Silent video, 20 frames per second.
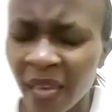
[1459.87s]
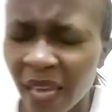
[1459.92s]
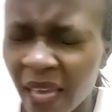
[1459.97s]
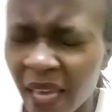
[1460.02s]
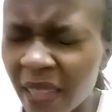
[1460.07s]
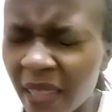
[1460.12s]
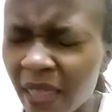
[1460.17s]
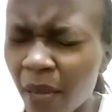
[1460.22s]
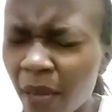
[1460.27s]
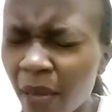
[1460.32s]

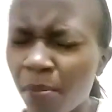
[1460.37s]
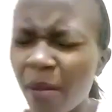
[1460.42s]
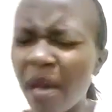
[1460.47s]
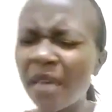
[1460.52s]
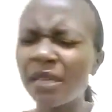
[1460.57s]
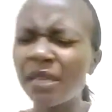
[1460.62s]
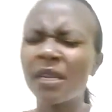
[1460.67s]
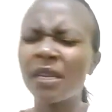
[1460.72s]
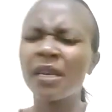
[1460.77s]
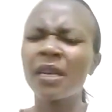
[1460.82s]
In the
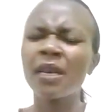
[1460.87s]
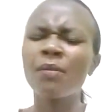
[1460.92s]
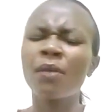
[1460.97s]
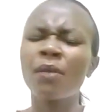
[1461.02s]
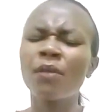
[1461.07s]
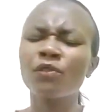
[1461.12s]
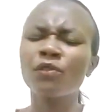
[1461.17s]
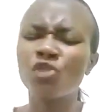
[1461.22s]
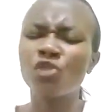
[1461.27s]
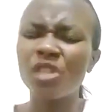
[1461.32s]
mighty
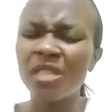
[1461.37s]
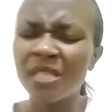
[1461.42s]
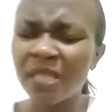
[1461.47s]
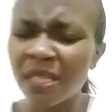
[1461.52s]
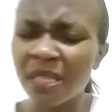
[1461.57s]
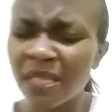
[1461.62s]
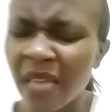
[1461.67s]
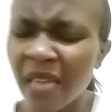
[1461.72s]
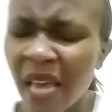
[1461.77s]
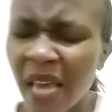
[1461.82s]
name of
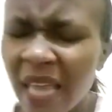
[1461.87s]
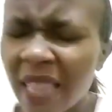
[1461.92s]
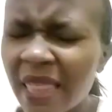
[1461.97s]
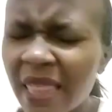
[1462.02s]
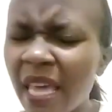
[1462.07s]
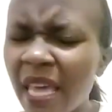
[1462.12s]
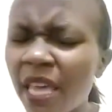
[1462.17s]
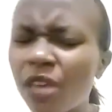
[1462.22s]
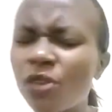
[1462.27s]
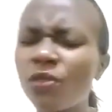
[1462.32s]
Jesus,
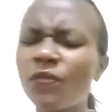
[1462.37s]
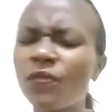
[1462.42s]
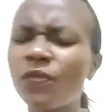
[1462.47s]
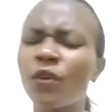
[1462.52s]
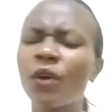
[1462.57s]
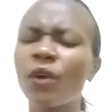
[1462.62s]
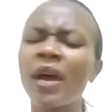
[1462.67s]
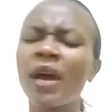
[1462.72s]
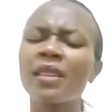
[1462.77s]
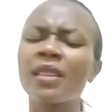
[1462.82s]
thank you
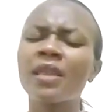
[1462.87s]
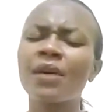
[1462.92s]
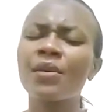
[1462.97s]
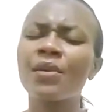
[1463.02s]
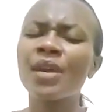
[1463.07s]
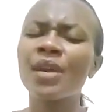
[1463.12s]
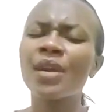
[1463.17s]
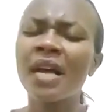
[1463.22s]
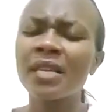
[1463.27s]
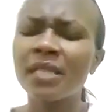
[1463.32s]
for
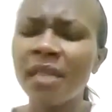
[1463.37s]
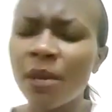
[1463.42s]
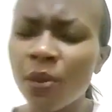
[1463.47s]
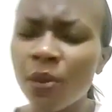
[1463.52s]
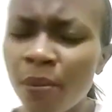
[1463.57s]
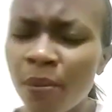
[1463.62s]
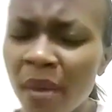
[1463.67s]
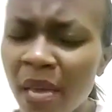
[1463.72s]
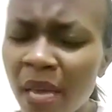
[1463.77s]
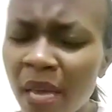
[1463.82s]
gathering us that
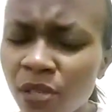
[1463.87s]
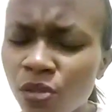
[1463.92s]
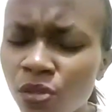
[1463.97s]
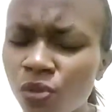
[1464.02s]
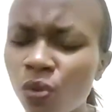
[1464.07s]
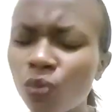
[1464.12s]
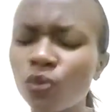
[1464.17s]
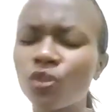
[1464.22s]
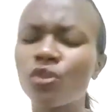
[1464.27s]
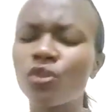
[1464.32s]
we may
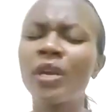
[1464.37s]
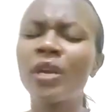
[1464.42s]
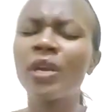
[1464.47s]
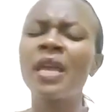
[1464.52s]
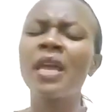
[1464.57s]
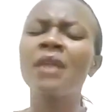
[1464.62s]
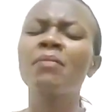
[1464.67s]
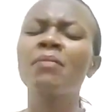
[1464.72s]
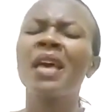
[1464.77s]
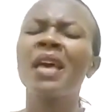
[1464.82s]
exalt your
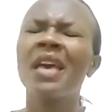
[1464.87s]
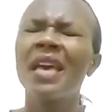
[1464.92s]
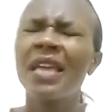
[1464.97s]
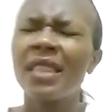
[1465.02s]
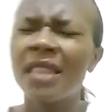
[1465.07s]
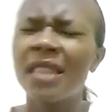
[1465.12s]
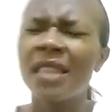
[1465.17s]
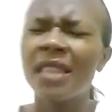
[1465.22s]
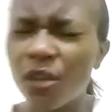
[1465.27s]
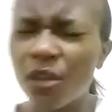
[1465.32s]
name.
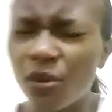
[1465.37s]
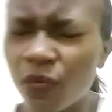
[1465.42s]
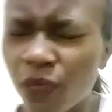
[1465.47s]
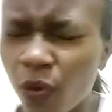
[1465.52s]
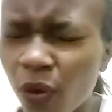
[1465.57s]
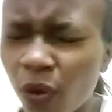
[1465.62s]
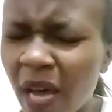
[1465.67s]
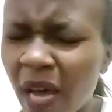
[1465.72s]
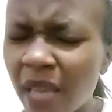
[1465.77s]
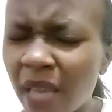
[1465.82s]
Thank you
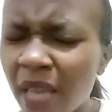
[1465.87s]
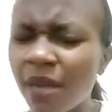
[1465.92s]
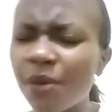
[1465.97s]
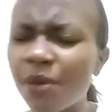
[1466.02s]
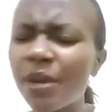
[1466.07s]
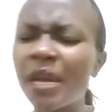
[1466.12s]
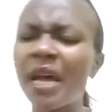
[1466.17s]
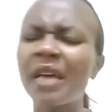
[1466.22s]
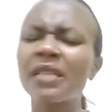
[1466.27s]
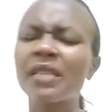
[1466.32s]
for
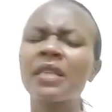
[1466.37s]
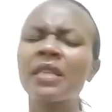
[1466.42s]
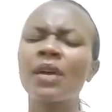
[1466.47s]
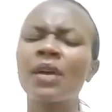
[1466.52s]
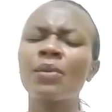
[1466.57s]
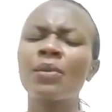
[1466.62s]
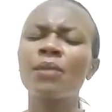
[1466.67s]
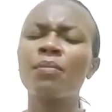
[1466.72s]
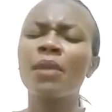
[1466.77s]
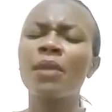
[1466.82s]
gathering us
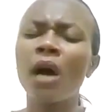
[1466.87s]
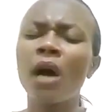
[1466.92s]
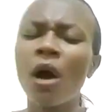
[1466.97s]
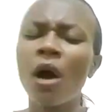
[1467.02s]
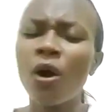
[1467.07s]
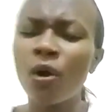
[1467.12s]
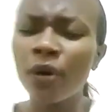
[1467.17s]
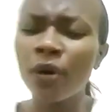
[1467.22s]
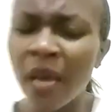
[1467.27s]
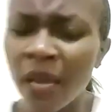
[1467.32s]
that we may
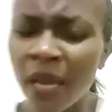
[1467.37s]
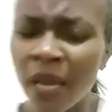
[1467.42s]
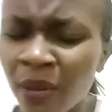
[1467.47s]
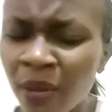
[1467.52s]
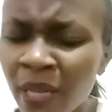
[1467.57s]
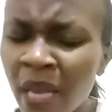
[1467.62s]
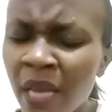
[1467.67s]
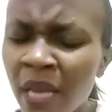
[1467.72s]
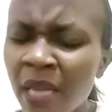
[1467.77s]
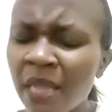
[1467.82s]
honor you,
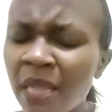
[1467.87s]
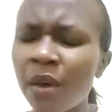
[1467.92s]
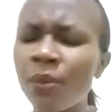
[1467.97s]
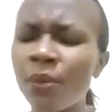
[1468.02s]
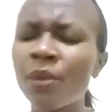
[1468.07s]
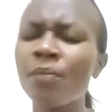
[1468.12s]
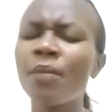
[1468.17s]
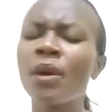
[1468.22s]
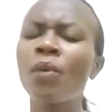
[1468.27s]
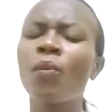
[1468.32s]
that
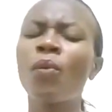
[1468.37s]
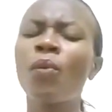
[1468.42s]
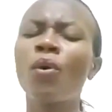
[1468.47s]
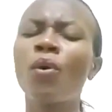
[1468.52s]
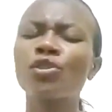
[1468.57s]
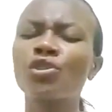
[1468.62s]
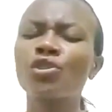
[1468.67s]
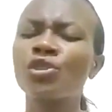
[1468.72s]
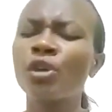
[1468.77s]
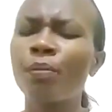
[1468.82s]
we may
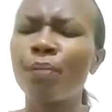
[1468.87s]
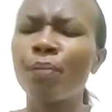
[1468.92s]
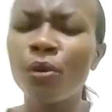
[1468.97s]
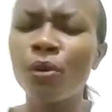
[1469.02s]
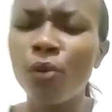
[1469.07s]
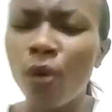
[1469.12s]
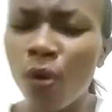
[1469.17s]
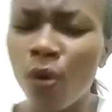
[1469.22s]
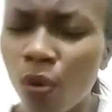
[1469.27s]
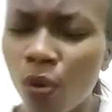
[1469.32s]
worship
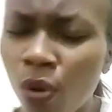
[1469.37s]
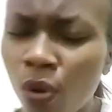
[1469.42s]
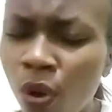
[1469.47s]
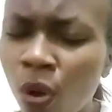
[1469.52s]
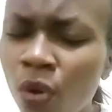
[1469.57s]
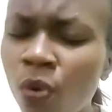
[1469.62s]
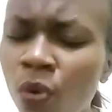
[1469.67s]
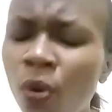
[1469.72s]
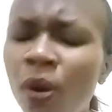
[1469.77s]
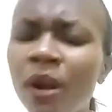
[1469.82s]
you, oh
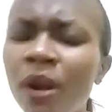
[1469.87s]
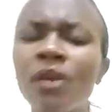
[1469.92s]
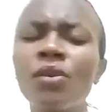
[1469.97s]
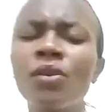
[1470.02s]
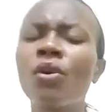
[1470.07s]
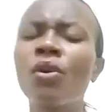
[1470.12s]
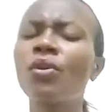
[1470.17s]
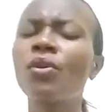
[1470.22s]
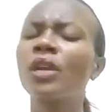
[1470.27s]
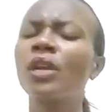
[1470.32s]
God. What an
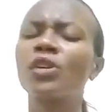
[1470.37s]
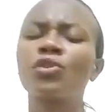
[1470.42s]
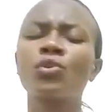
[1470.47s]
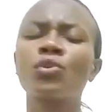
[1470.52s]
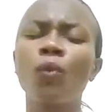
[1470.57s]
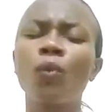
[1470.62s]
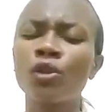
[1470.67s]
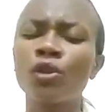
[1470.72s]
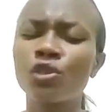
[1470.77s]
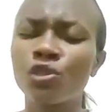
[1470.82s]
honor to
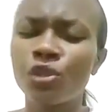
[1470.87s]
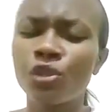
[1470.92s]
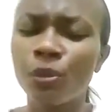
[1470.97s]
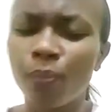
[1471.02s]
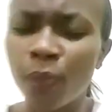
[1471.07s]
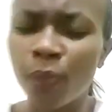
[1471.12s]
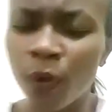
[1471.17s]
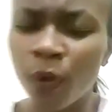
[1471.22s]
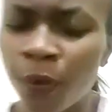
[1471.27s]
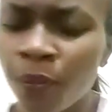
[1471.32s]
worship
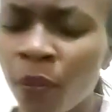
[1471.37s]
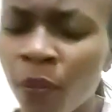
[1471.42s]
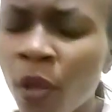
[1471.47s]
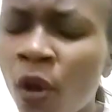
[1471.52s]
you.